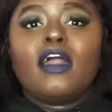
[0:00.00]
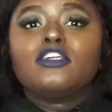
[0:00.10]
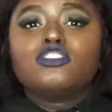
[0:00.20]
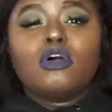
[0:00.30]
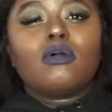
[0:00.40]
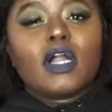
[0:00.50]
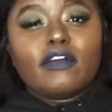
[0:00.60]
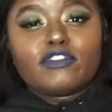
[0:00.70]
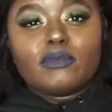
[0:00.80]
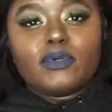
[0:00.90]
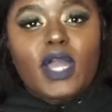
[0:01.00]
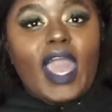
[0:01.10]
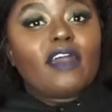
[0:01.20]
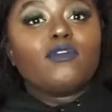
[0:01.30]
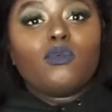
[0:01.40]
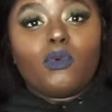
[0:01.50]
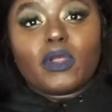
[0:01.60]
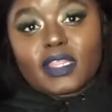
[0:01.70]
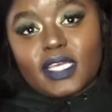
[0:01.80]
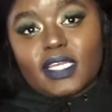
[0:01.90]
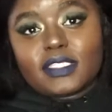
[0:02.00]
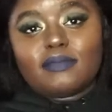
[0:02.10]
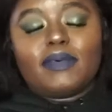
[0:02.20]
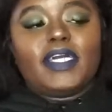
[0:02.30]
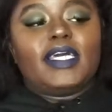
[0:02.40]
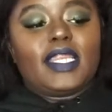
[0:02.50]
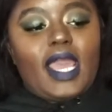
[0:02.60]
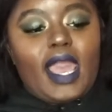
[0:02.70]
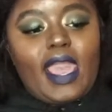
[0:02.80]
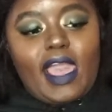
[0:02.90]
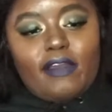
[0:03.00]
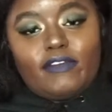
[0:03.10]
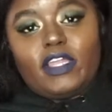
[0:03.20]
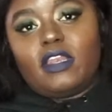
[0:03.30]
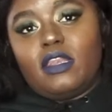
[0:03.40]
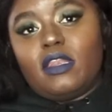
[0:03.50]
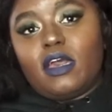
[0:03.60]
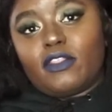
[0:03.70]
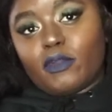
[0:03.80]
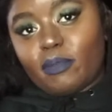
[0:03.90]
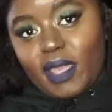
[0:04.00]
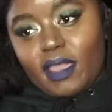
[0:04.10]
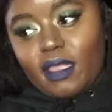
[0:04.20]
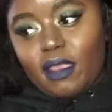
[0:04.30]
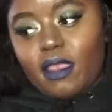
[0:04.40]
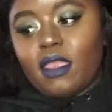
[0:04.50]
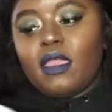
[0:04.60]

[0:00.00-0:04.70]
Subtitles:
So comfortable. I haven't worn these, but I have another pair